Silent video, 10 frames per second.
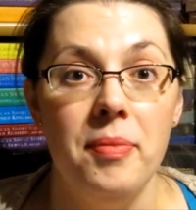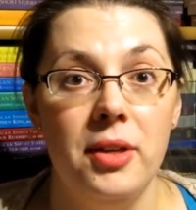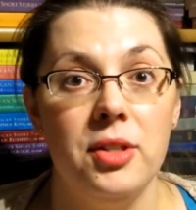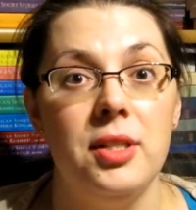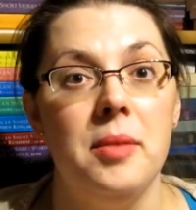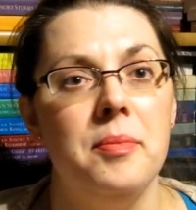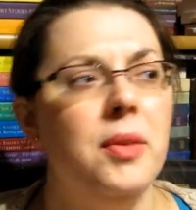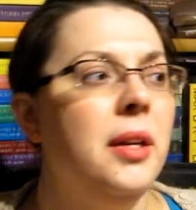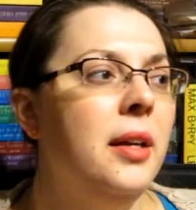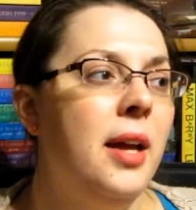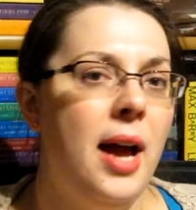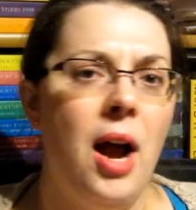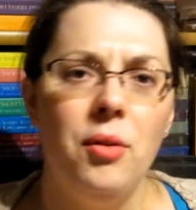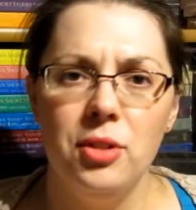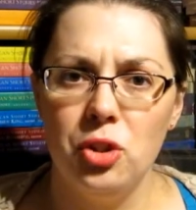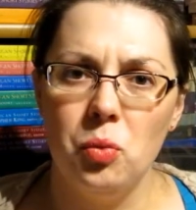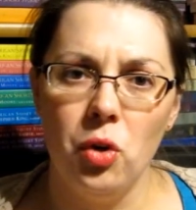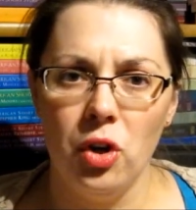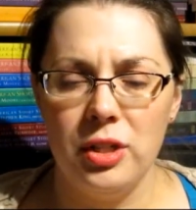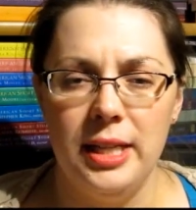There's some how this
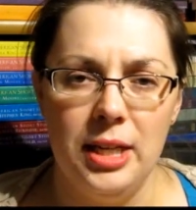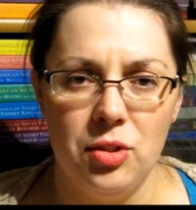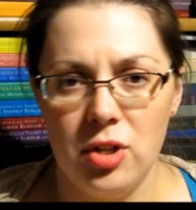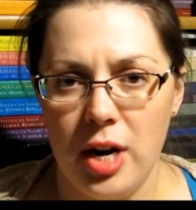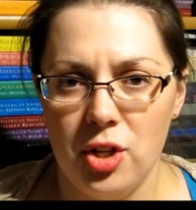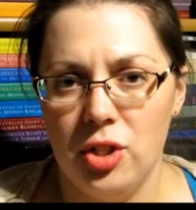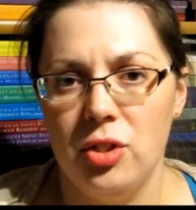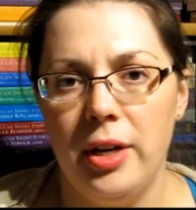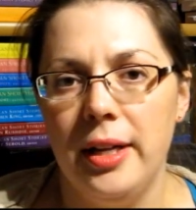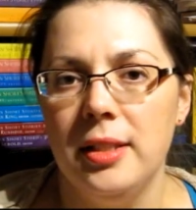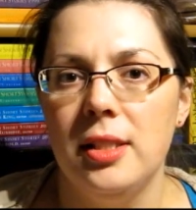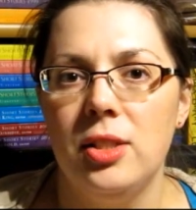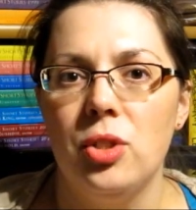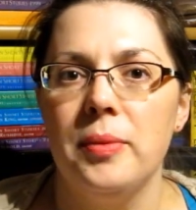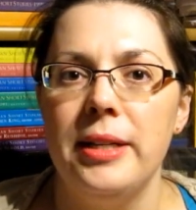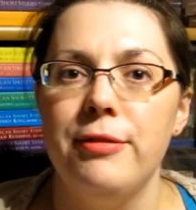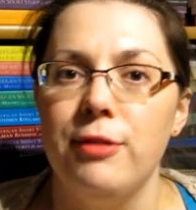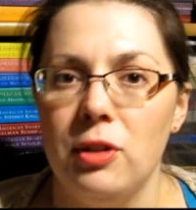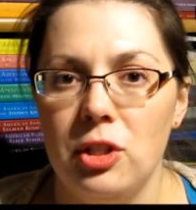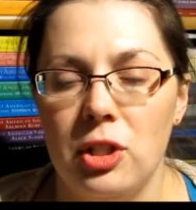works and introduction threads to read
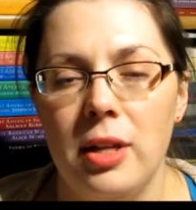first.